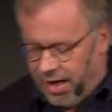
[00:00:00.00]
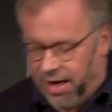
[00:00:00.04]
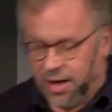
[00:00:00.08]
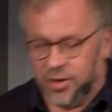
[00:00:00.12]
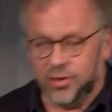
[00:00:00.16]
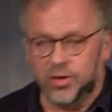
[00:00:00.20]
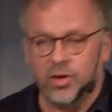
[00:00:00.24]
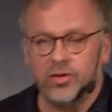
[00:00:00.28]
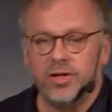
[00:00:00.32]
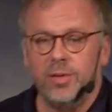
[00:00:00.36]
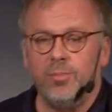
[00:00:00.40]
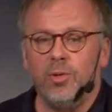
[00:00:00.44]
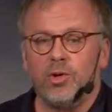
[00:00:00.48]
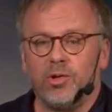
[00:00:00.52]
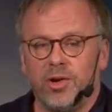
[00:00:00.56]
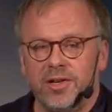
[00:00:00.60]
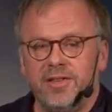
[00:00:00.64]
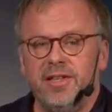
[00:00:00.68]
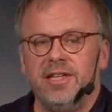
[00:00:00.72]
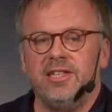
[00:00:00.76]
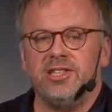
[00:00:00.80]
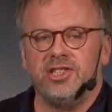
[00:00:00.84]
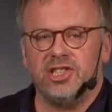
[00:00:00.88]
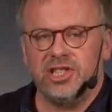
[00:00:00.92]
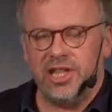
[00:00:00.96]
The
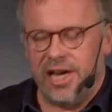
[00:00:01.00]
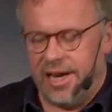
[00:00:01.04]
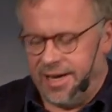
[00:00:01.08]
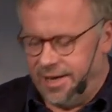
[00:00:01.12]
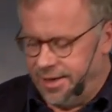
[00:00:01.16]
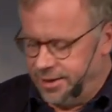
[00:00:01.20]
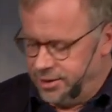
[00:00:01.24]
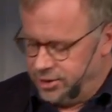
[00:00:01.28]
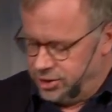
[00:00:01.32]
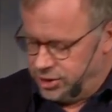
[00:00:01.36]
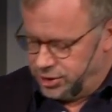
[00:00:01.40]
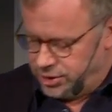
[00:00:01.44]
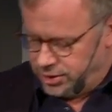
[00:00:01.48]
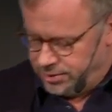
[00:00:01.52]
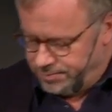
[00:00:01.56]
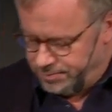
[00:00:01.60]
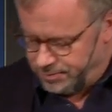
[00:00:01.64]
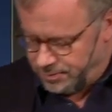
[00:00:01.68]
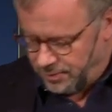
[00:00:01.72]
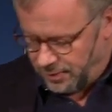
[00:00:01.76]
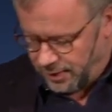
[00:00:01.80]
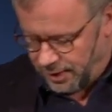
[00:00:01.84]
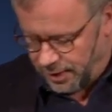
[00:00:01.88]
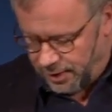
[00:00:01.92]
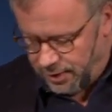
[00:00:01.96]
democratic challenge
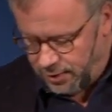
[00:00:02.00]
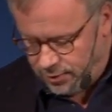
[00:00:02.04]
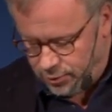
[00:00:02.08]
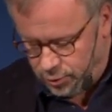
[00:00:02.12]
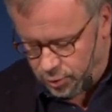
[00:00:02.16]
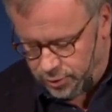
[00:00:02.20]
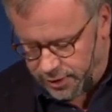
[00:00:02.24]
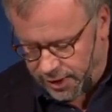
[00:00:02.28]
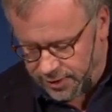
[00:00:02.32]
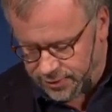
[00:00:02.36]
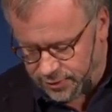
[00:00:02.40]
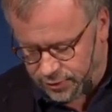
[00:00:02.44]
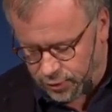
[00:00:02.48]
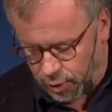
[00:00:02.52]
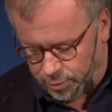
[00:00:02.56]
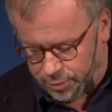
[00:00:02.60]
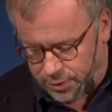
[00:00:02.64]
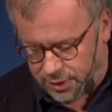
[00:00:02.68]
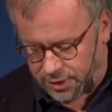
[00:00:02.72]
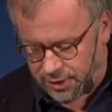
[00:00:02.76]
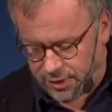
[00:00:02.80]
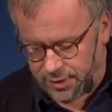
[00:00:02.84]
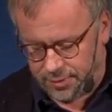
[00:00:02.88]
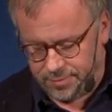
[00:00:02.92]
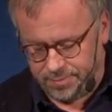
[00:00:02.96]
is today's
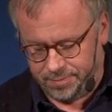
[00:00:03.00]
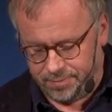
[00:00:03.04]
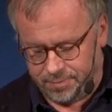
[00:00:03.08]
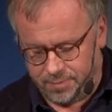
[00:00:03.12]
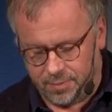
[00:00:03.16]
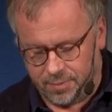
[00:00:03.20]
topic.